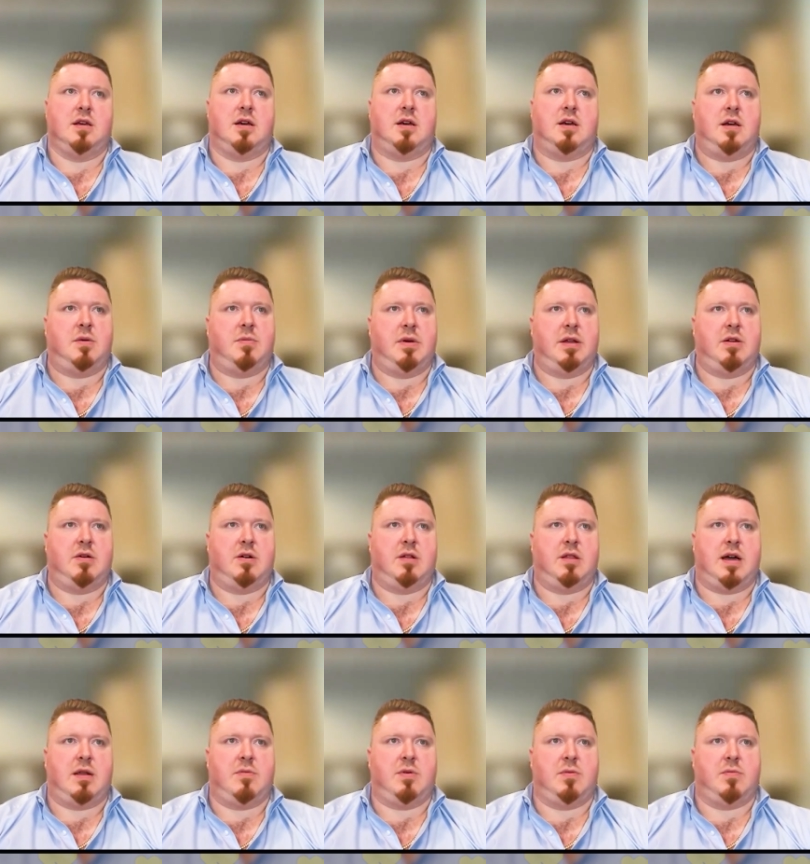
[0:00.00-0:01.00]
I know
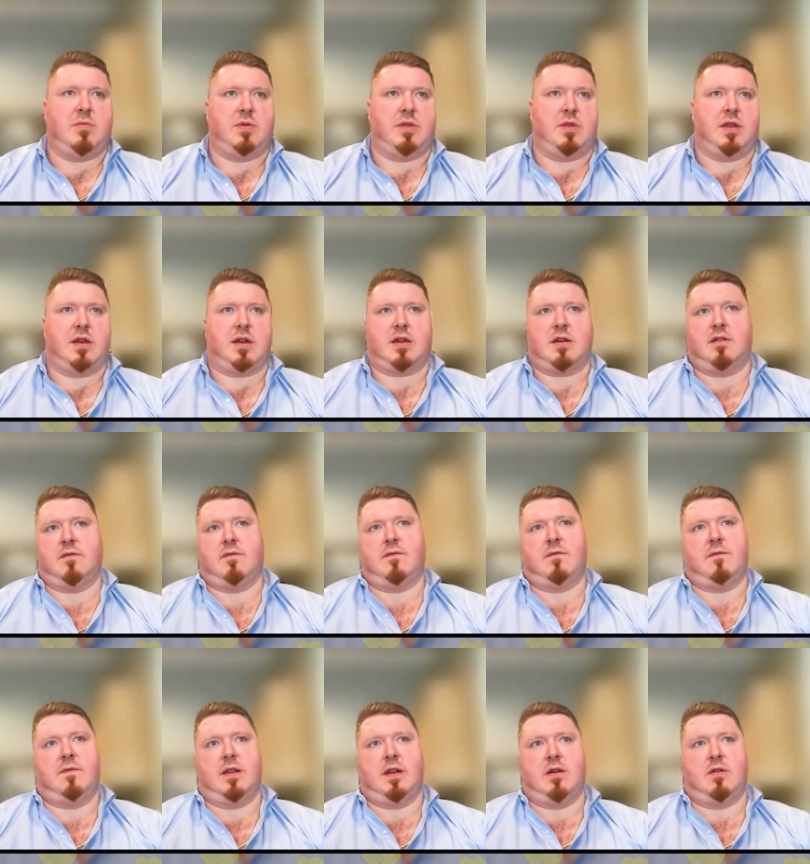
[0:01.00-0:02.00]
a lot of people think
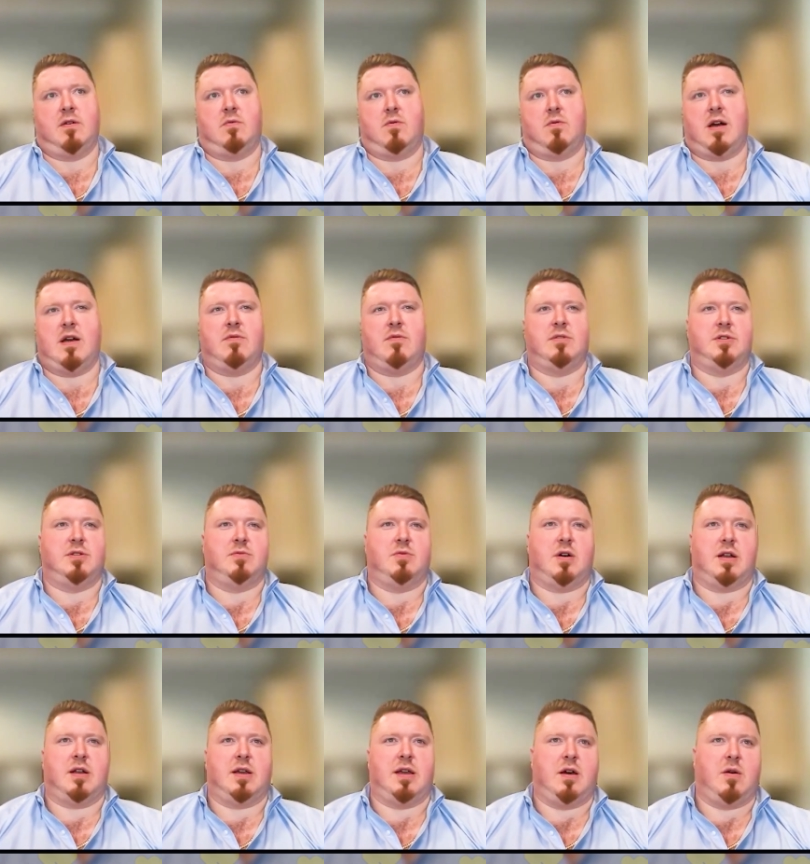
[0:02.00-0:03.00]
of, why would you
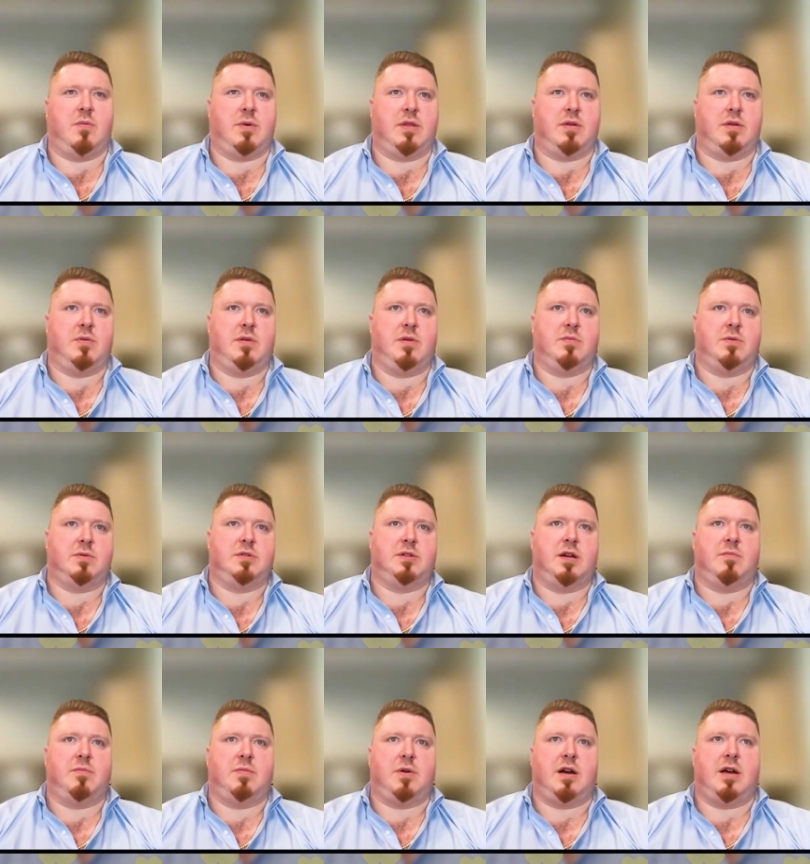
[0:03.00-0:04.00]
want to help other people
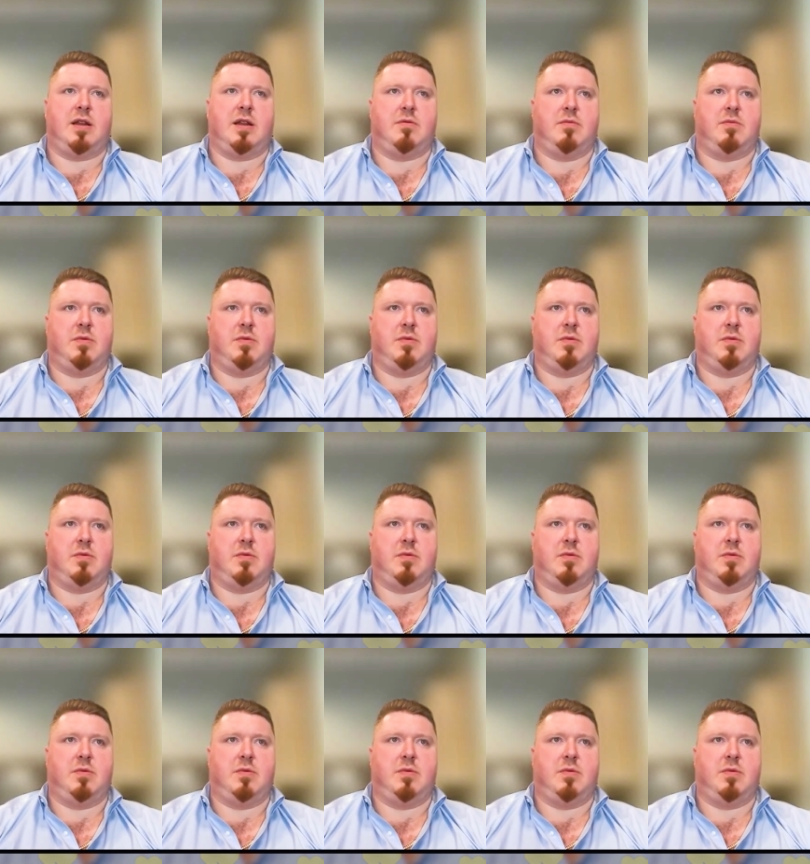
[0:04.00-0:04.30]
jump on?